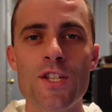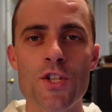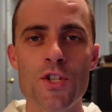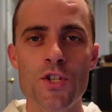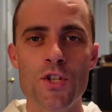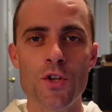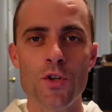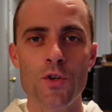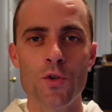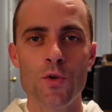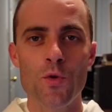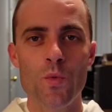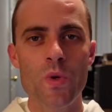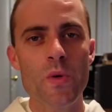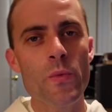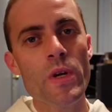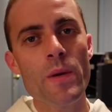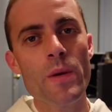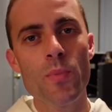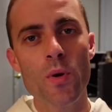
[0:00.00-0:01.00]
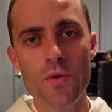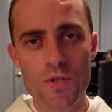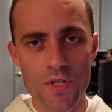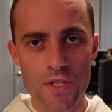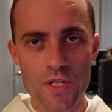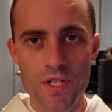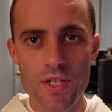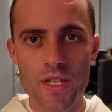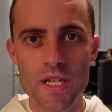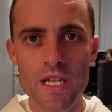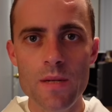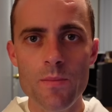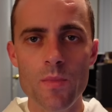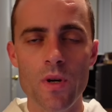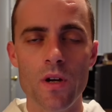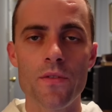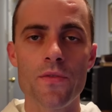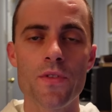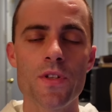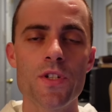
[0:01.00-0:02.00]
So when we approach this theme
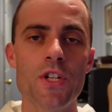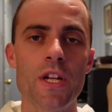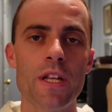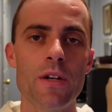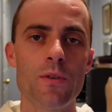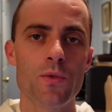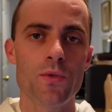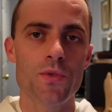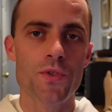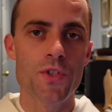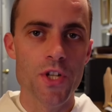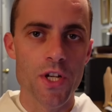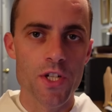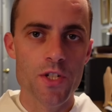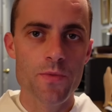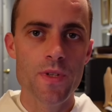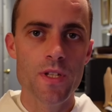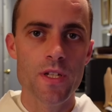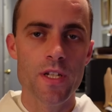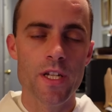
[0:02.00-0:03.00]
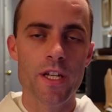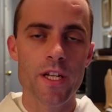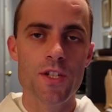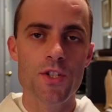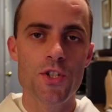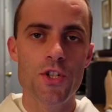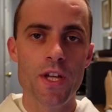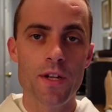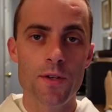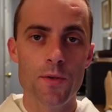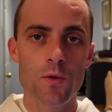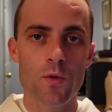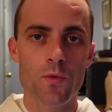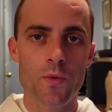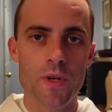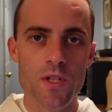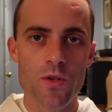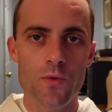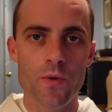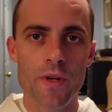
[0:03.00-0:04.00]
of the general judgment and general
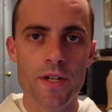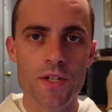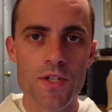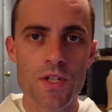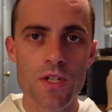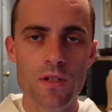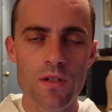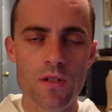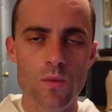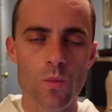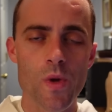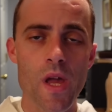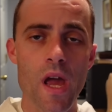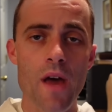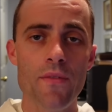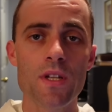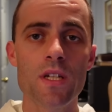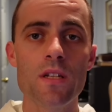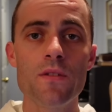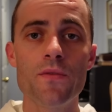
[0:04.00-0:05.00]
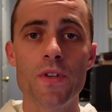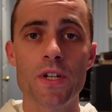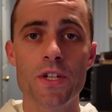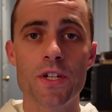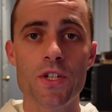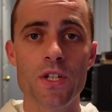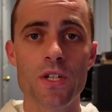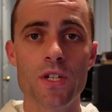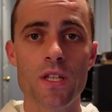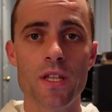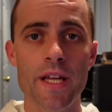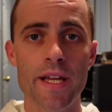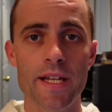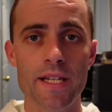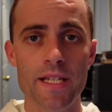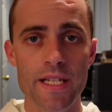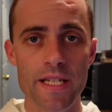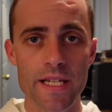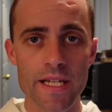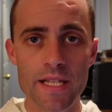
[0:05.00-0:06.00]
resurrection, we have the conviction
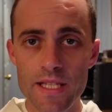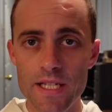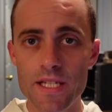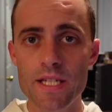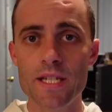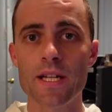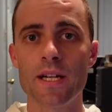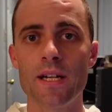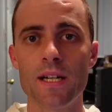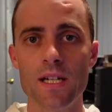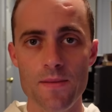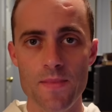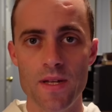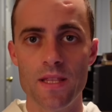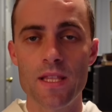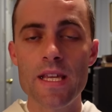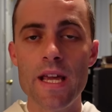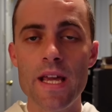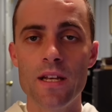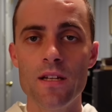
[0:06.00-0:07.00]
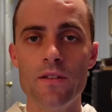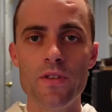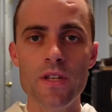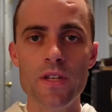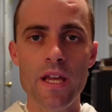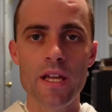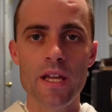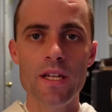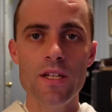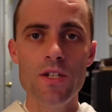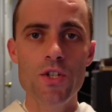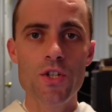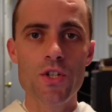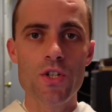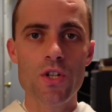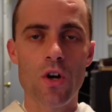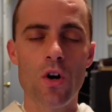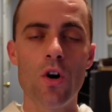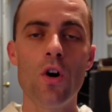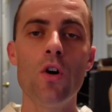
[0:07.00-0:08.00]
that in this time, at the end of the
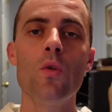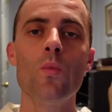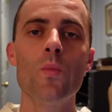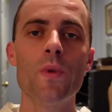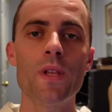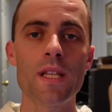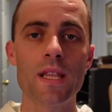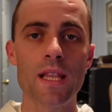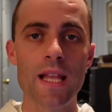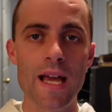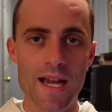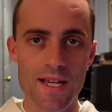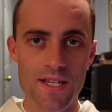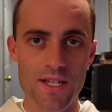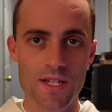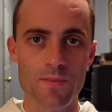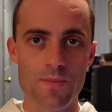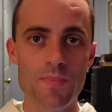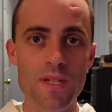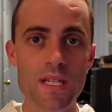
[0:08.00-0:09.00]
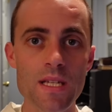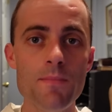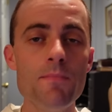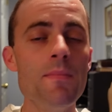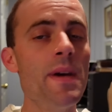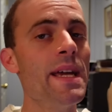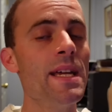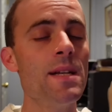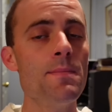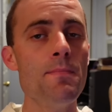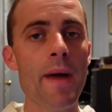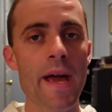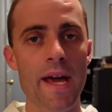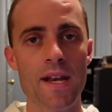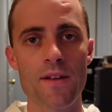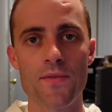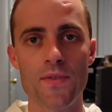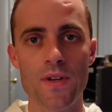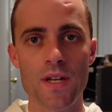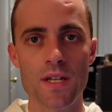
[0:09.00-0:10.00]
age, all will at last be made
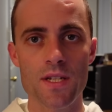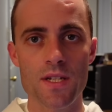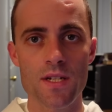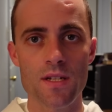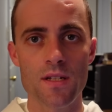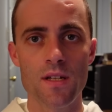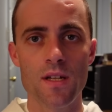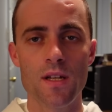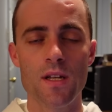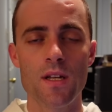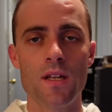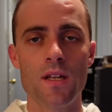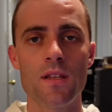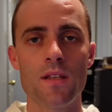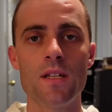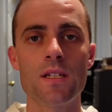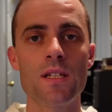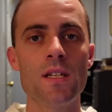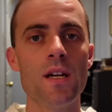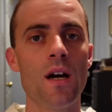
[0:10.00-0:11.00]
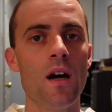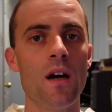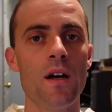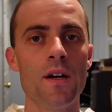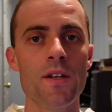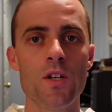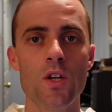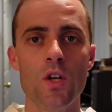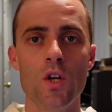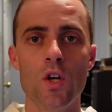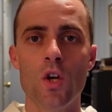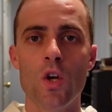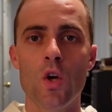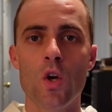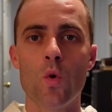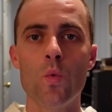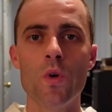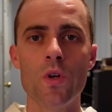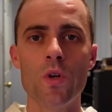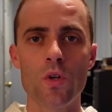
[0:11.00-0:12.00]
manifest, that God
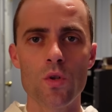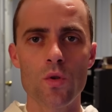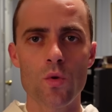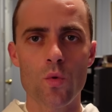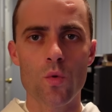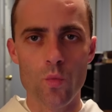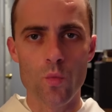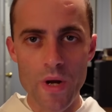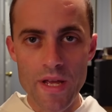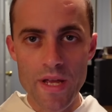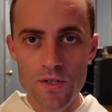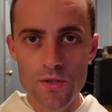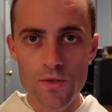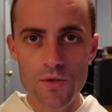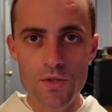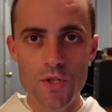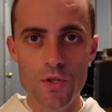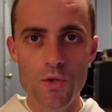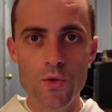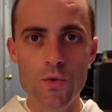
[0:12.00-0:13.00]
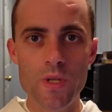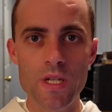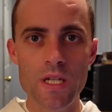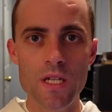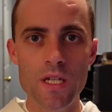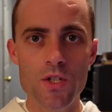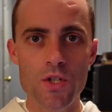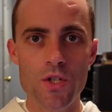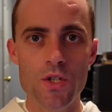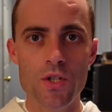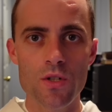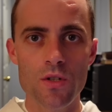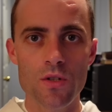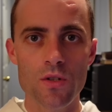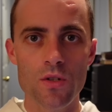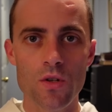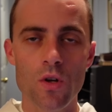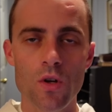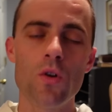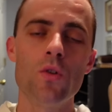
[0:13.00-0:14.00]
will render to each,
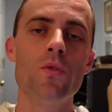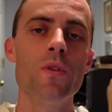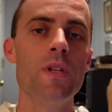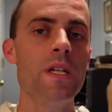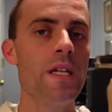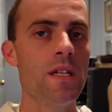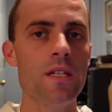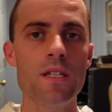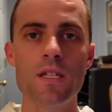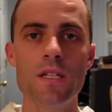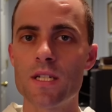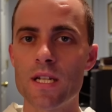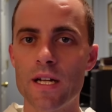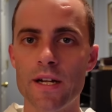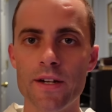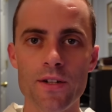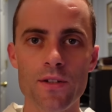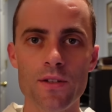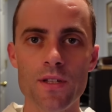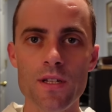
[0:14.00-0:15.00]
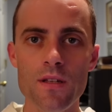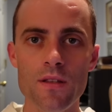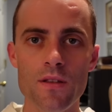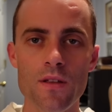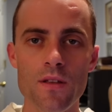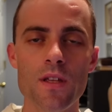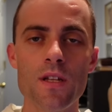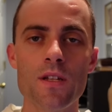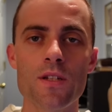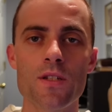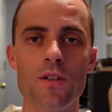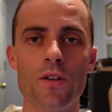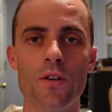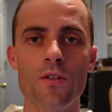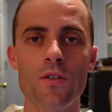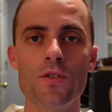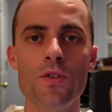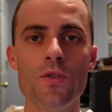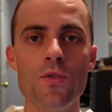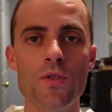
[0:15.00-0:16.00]
wholly and entirely, the things that
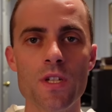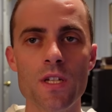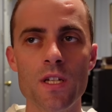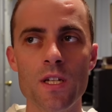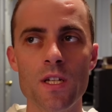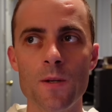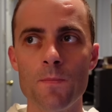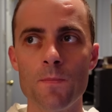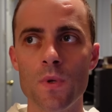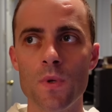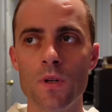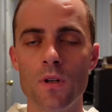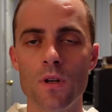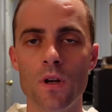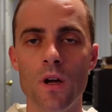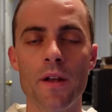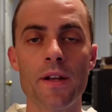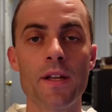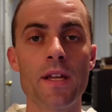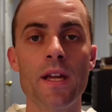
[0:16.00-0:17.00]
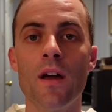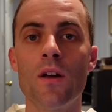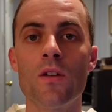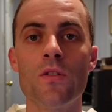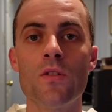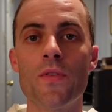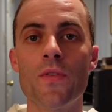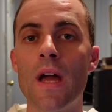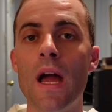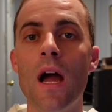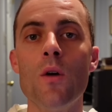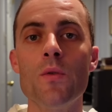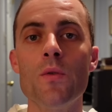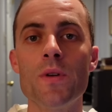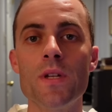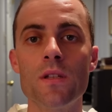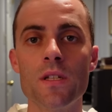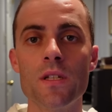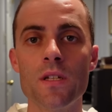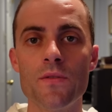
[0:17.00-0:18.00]
are due to him on account of how
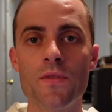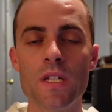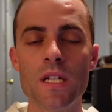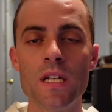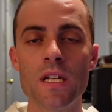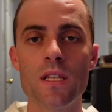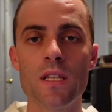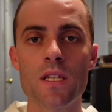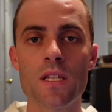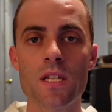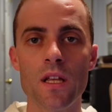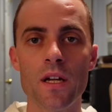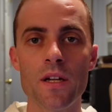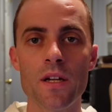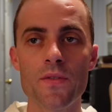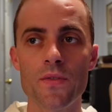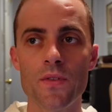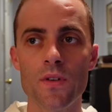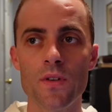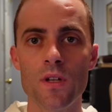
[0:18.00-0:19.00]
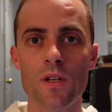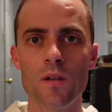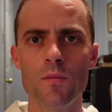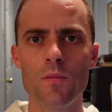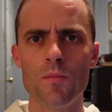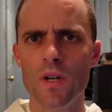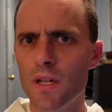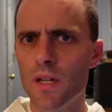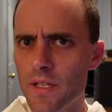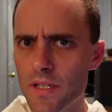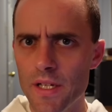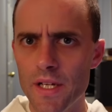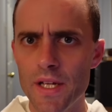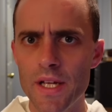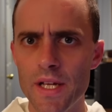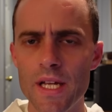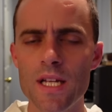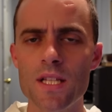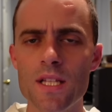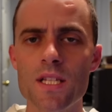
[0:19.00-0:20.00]
he lived in this life. But
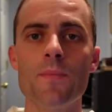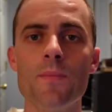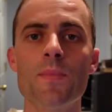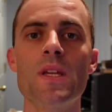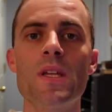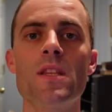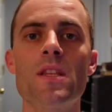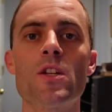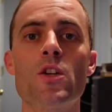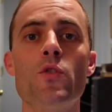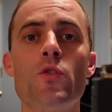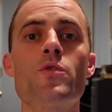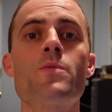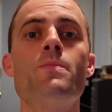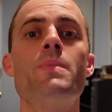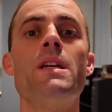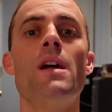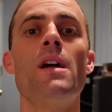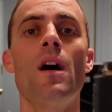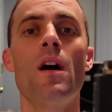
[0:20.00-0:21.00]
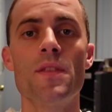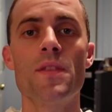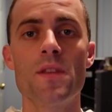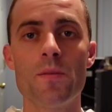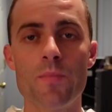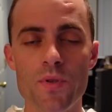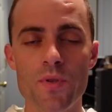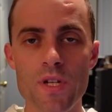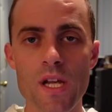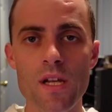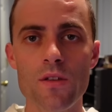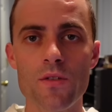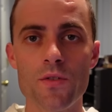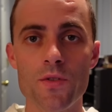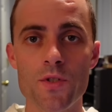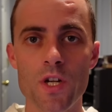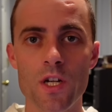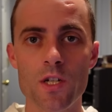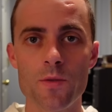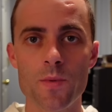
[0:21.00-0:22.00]
it's something that goes beyond the
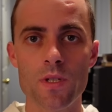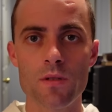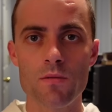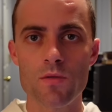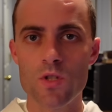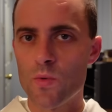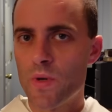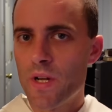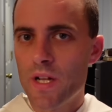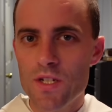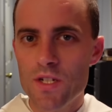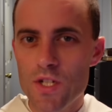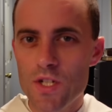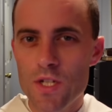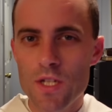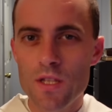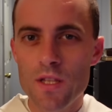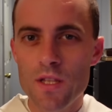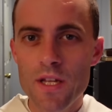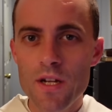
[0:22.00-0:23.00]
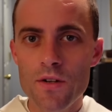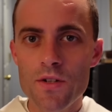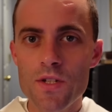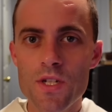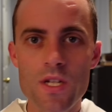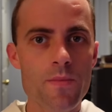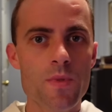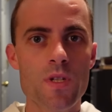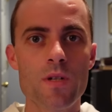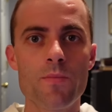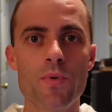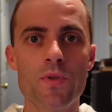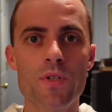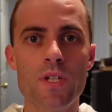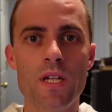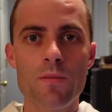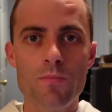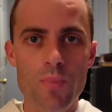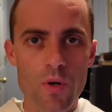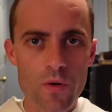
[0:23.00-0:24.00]
particular judgment. So what I just said there seems to
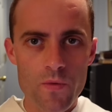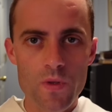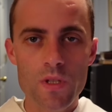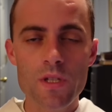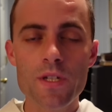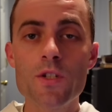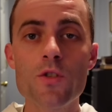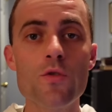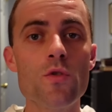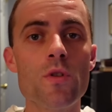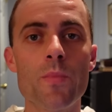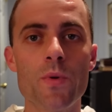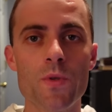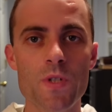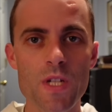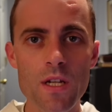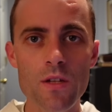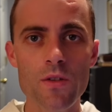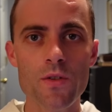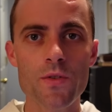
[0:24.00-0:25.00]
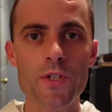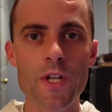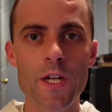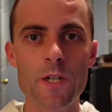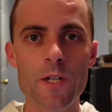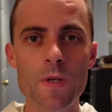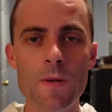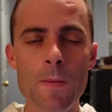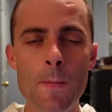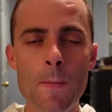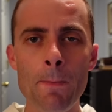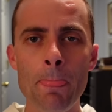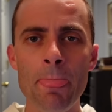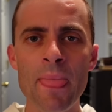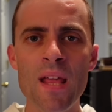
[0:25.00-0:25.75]
pertain perfectly to the particular judgment.